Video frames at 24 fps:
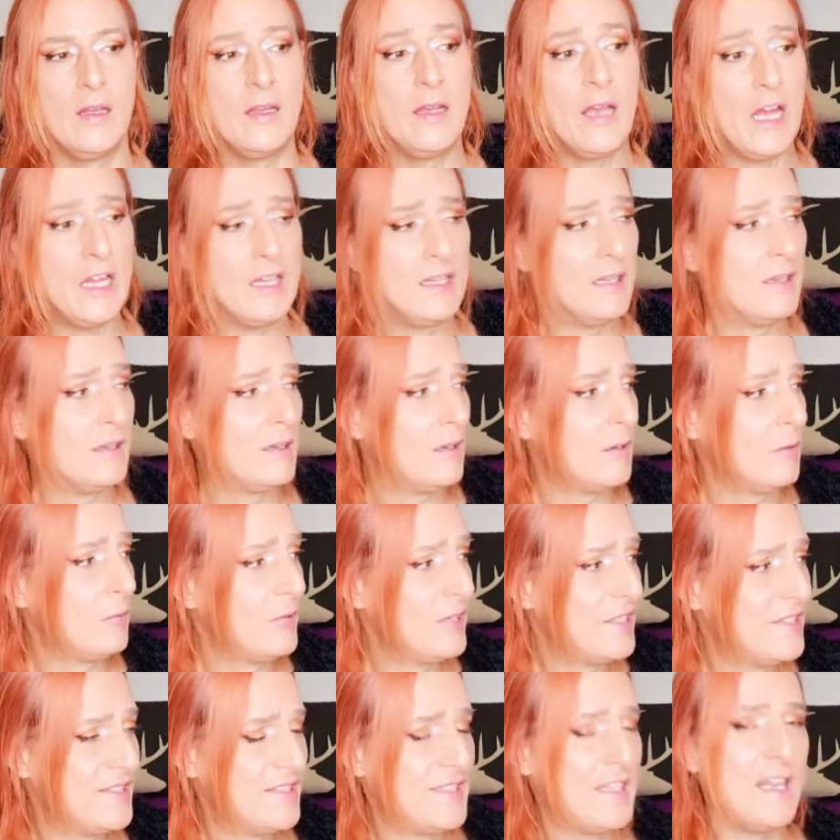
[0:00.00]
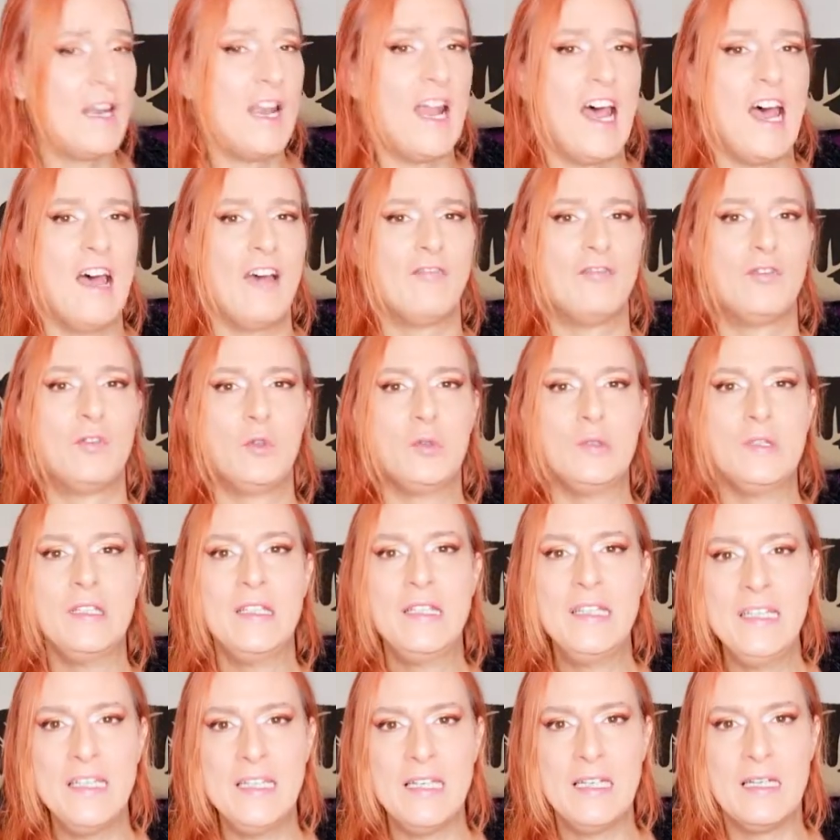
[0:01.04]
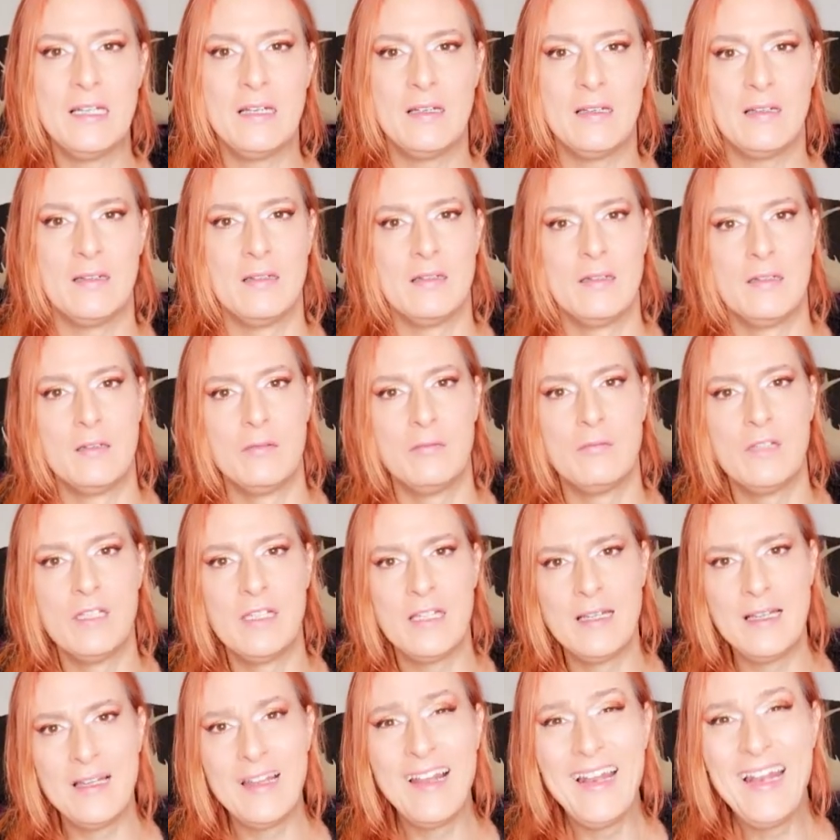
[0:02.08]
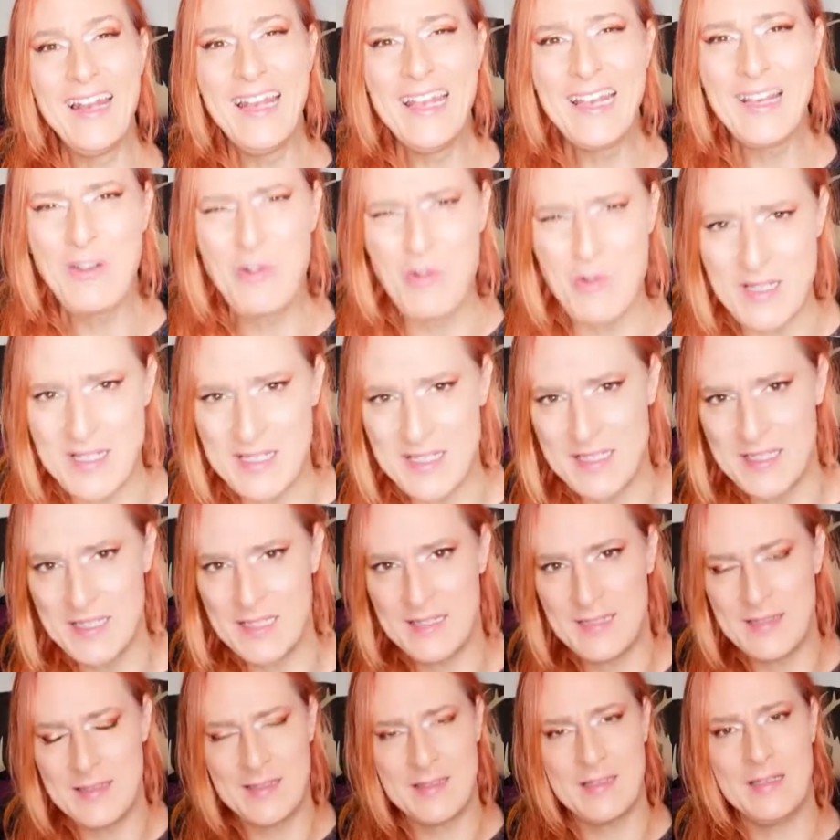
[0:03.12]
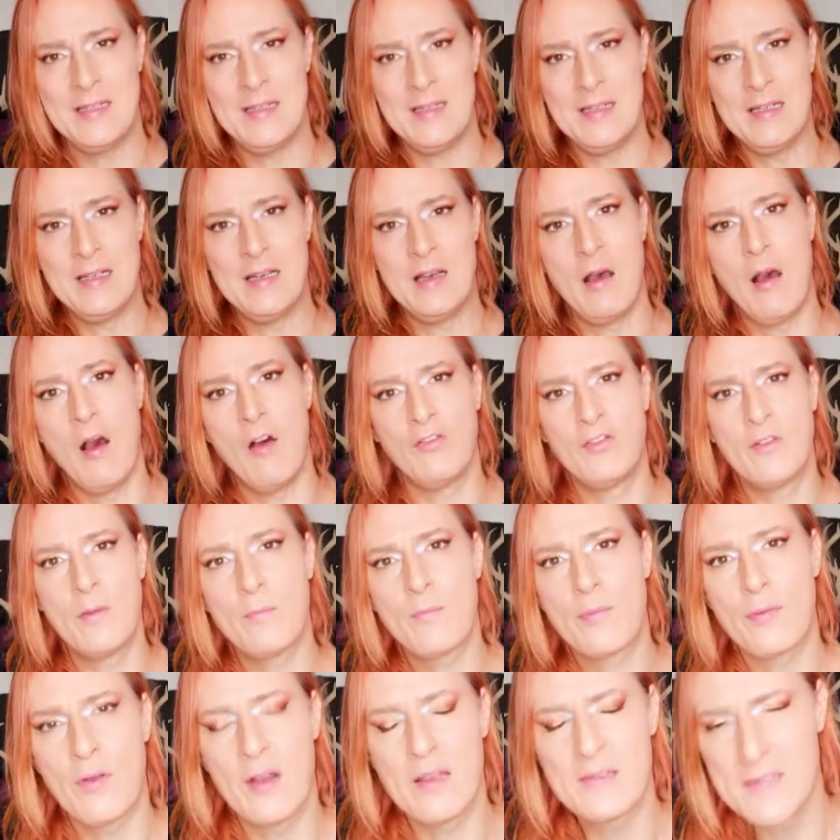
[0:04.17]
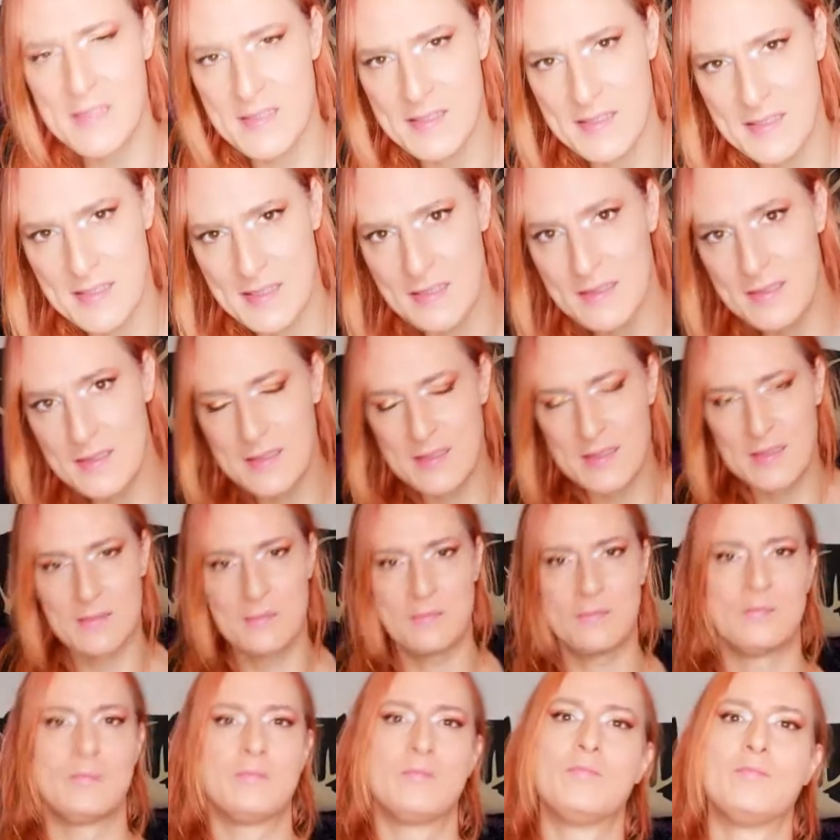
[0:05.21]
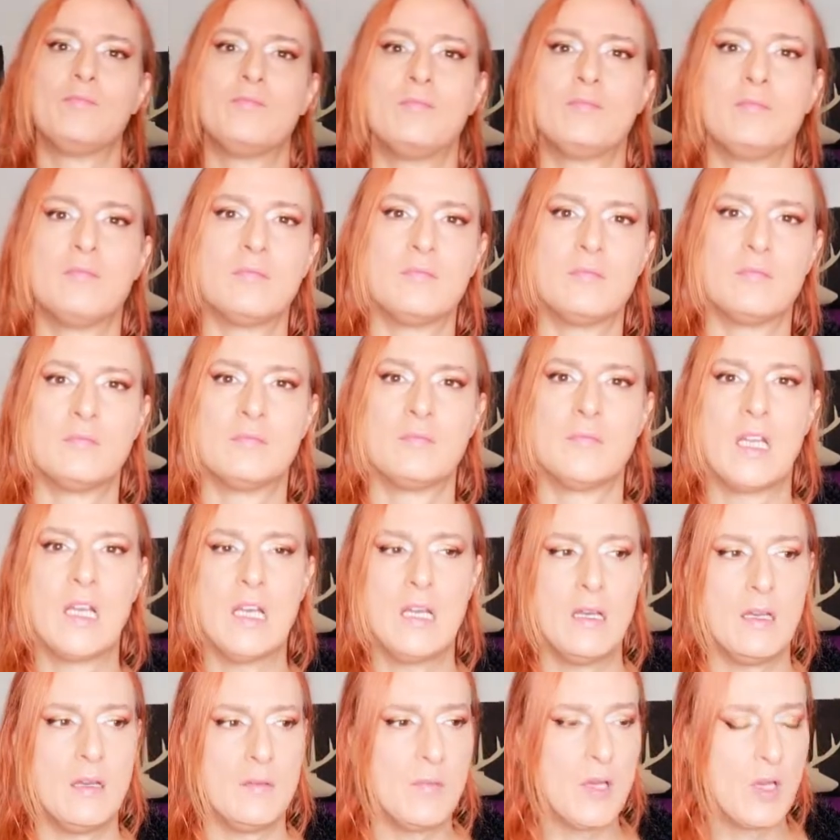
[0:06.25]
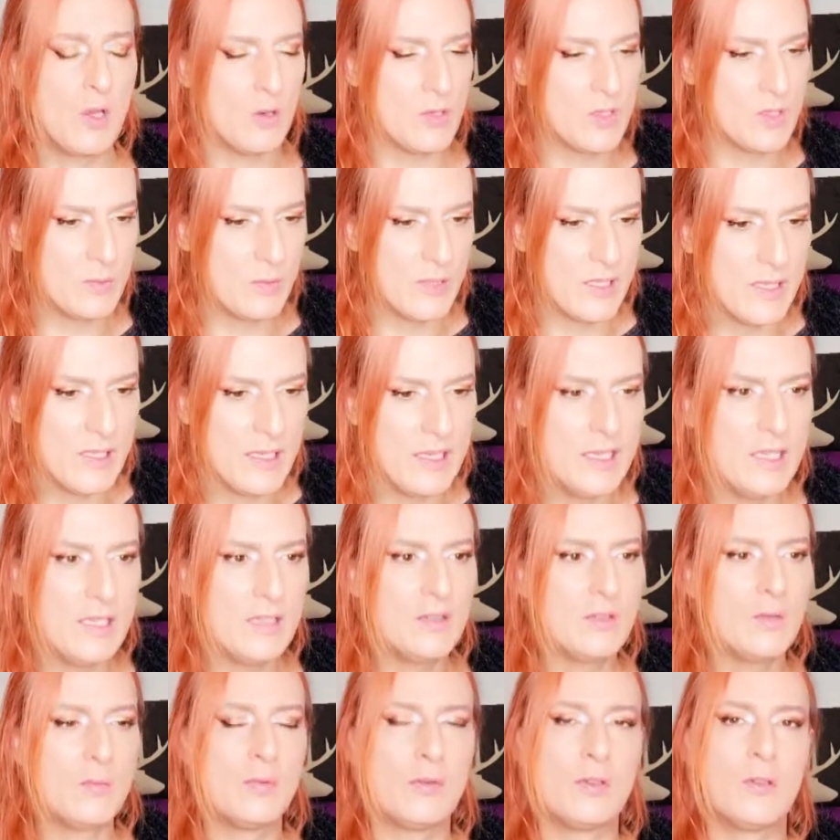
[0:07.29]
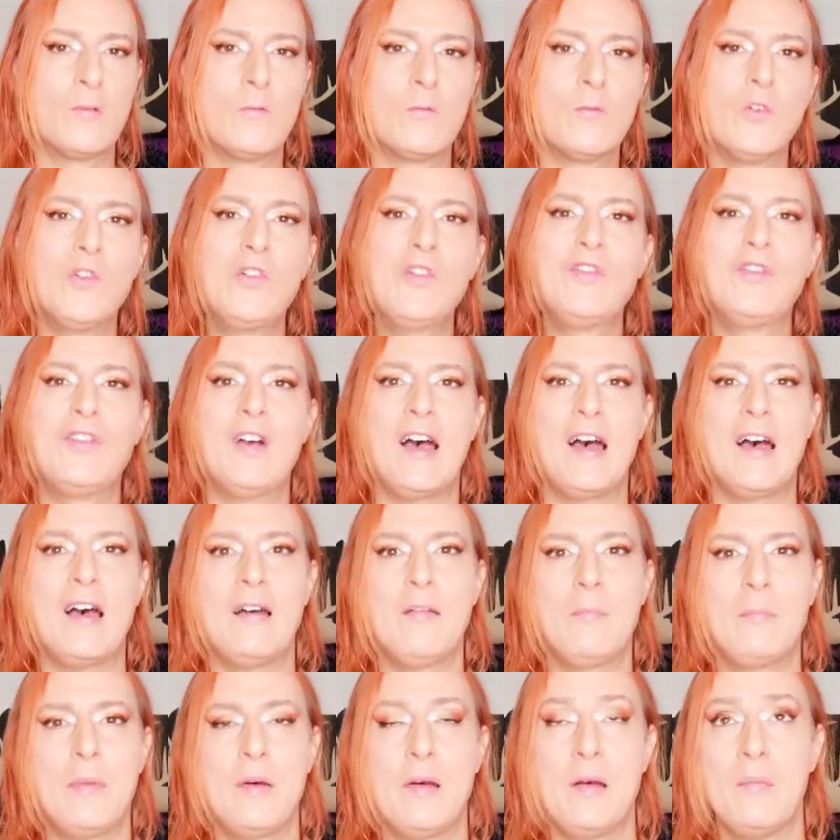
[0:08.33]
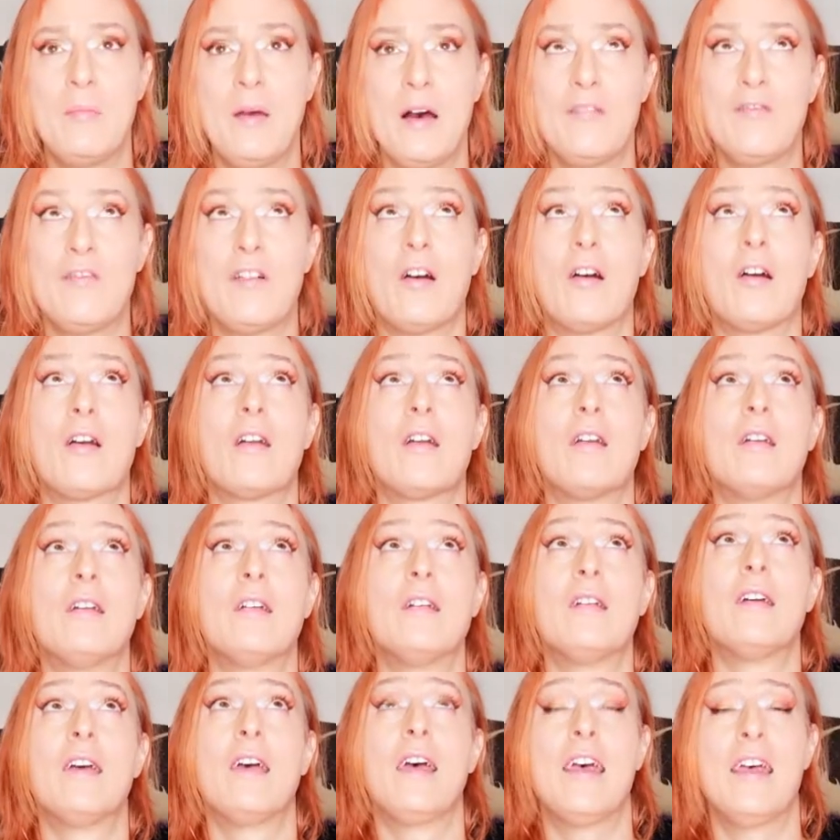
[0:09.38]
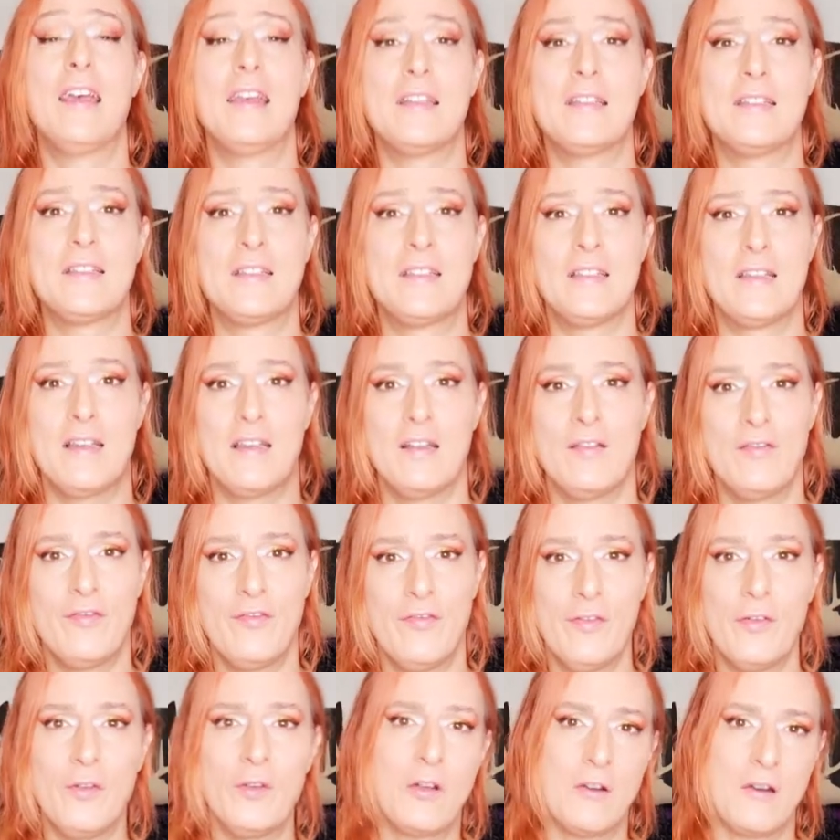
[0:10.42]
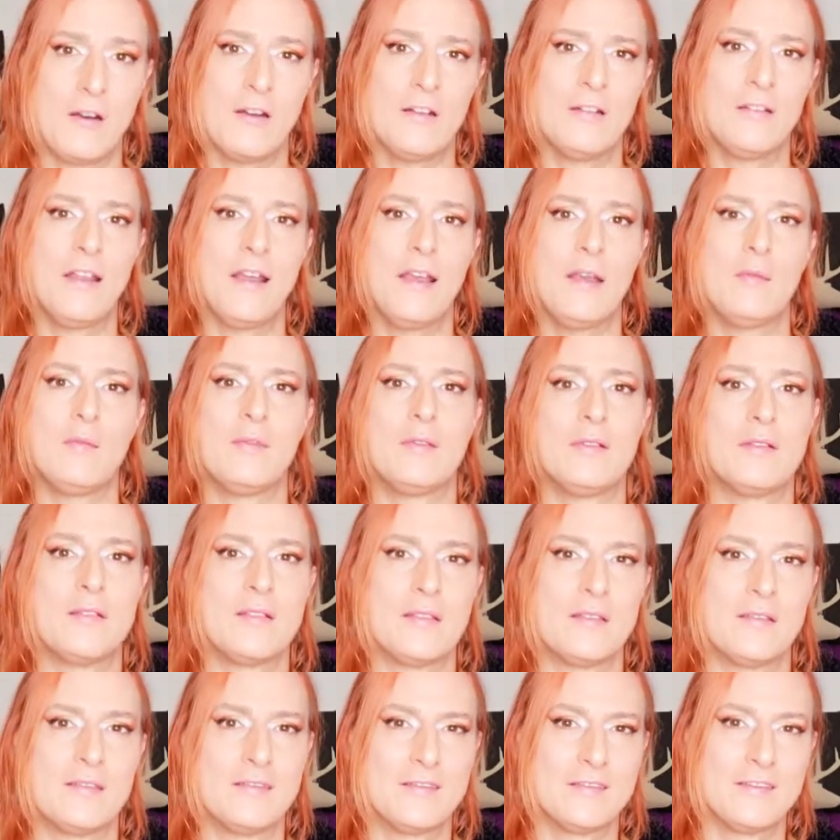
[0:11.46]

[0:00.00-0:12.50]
Yet we still have to deal with the delinquencies of the present system because we need to put a roof up above our heads and food on our tables.